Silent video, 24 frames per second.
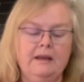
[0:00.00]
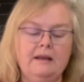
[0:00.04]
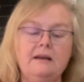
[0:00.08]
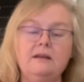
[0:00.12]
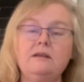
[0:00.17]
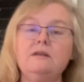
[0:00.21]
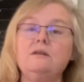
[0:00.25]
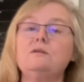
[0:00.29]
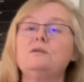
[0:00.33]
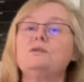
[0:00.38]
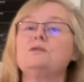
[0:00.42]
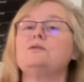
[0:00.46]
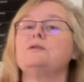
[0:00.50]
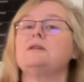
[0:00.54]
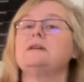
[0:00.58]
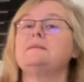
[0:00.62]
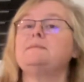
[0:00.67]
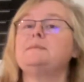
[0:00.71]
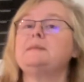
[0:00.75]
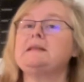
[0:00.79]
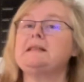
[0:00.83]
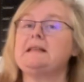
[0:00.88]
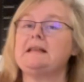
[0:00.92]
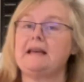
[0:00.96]
those
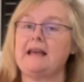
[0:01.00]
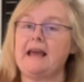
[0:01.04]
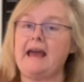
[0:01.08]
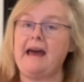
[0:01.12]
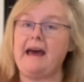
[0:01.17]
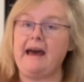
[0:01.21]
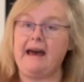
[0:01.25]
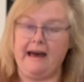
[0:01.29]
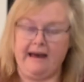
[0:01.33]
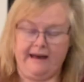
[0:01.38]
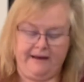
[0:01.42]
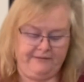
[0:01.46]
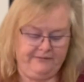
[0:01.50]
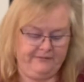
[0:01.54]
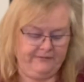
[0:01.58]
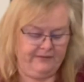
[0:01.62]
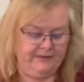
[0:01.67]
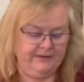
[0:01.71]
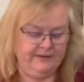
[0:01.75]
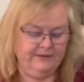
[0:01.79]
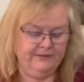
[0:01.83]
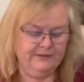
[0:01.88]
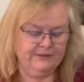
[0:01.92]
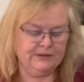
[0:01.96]
strips in half,
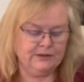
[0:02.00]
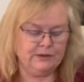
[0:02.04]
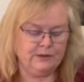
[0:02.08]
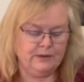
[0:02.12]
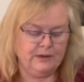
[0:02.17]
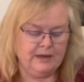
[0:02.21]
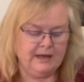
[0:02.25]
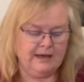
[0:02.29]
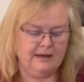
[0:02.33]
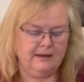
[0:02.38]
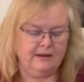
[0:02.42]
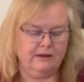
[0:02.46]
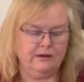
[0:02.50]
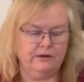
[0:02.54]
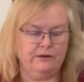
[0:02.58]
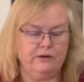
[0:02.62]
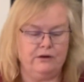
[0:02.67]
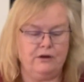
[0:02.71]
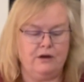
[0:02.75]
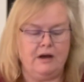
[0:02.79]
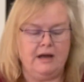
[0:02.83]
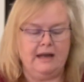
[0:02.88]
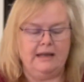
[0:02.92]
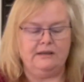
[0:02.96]
so that they're
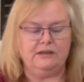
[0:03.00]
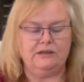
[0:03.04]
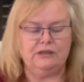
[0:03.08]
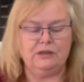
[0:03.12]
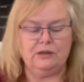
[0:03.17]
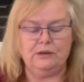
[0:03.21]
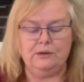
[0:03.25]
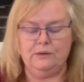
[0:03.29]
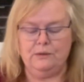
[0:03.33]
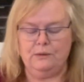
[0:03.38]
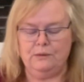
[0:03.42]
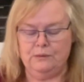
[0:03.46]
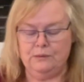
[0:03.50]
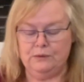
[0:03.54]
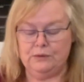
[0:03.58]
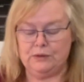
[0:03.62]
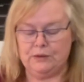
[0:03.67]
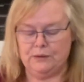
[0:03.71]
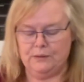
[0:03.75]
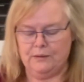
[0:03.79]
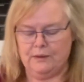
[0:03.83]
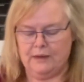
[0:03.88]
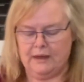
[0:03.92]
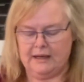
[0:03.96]
not too
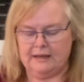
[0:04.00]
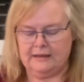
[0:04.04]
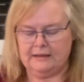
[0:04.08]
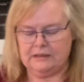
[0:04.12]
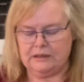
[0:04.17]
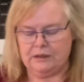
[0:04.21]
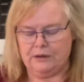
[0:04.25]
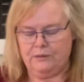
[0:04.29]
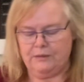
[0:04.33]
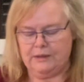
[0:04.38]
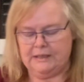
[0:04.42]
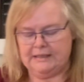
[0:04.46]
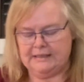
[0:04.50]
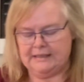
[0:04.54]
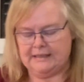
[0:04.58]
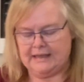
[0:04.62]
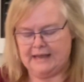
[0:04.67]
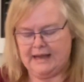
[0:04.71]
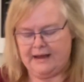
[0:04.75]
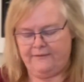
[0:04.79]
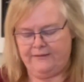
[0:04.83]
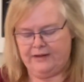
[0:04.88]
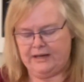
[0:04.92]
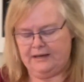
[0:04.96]
thick to go into the
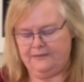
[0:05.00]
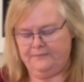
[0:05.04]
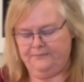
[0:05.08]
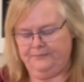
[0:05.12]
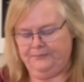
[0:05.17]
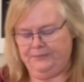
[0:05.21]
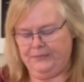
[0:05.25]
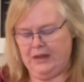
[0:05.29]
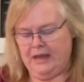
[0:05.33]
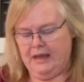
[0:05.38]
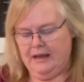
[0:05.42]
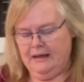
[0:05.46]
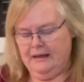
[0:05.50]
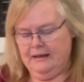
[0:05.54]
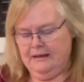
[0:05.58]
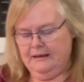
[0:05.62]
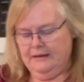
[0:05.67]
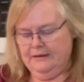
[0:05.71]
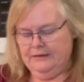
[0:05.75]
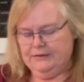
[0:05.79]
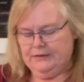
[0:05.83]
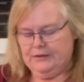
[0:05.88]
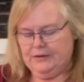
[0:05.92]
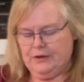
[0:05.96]
oven.
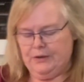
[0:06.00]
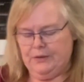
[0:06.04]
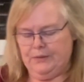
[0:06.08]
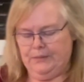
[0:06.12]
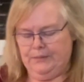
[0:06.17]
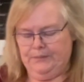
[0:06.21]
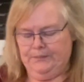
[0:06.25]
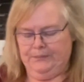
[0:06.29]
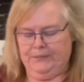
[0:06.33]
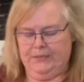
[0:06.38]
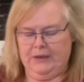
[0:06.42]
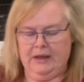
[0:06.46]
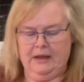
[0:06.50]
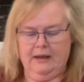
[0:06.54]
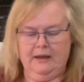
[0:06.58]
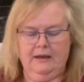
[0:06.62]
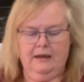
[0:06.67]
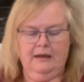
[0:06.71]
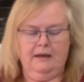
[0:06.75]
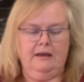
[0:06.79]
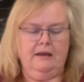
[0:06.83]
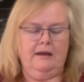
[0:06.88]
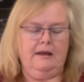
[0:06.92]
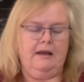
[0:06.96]
So
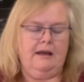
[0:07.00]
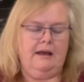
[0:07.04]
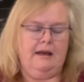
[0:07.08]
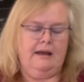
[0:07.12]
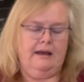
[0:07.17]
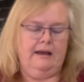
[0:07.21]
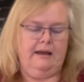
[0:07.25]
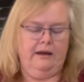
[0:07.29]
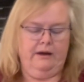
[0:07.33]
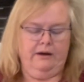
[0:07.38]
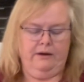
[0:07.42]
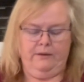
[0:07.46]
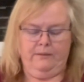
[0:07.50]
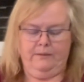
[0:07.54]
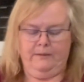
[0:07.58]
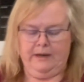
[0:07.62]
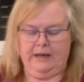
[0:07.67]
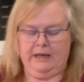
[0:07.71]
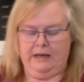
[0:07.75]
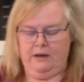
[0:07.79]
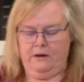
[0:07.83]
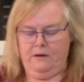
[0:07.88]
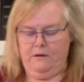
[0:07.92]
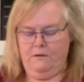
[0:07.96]
there we
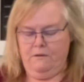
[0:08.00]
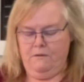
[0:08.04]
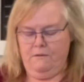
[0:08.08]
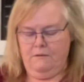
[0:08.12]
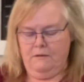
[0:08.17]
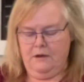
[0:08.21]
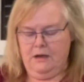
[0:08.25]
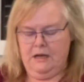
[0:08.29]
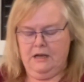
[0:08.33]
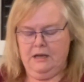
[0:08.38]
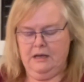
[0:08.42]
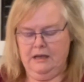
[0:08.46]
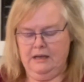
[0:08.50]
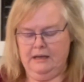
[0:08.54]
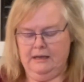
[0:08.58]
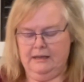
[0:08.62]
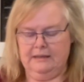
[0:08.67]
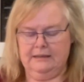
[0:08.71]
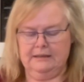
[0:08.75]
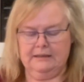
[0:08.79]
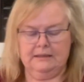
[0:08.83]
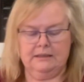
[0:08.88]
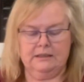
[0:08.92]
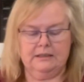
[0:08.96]
go.
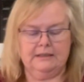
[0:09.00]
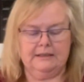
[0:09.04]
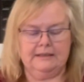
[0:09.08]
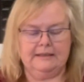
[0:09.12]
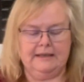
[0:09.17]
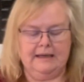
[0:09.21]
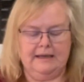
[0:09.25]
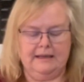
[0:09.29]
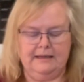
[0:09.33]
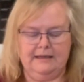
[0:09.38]
Let's just get